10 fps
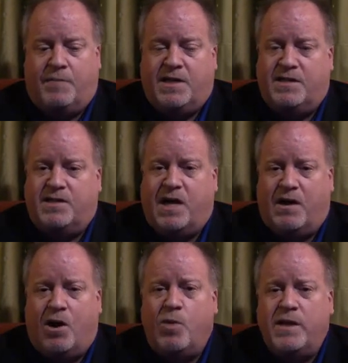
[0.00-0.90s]
This is
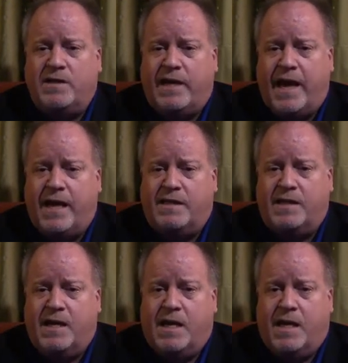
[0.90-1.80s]
not always the
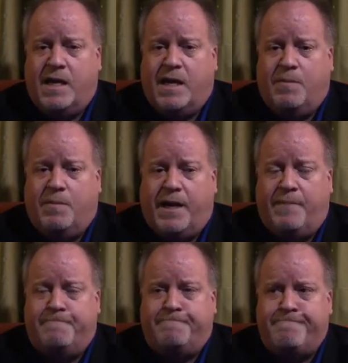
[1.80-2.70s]
case,
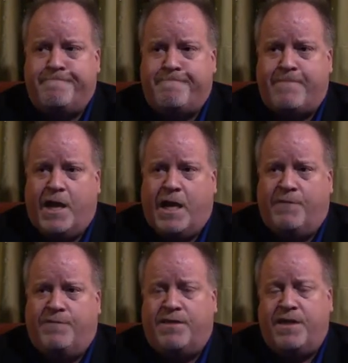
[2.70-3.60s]
but
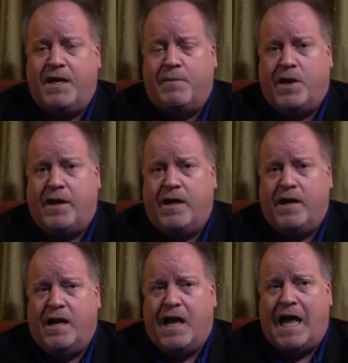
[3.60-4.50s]
if you think about it,
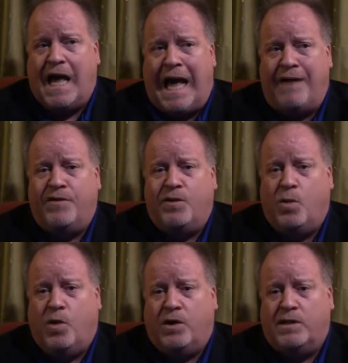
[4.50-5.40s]
half of the
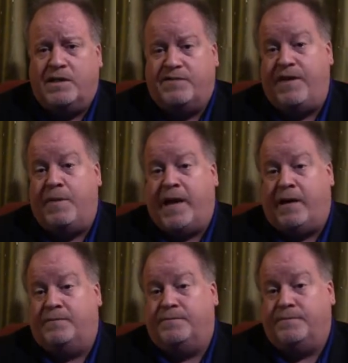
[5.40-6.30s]
world is
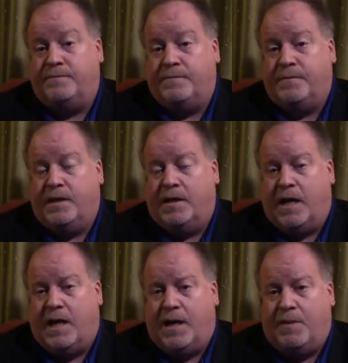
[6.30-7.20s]
female.
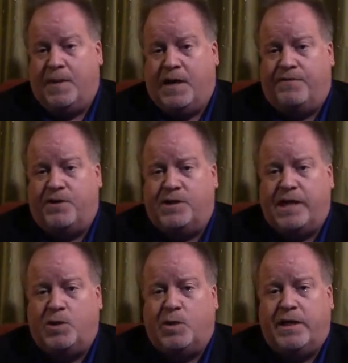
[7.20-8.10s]
If you're
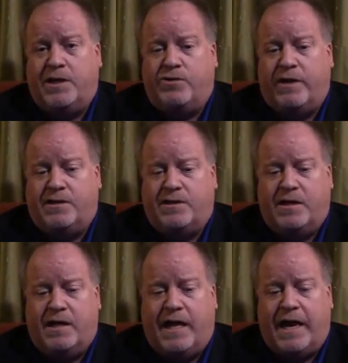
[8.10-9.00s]
sexually
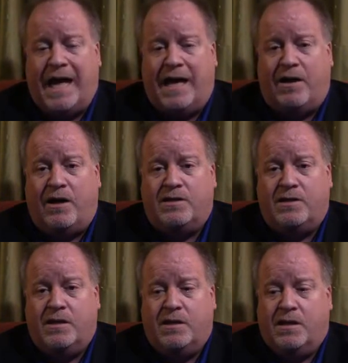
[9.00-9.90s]
interested in adults,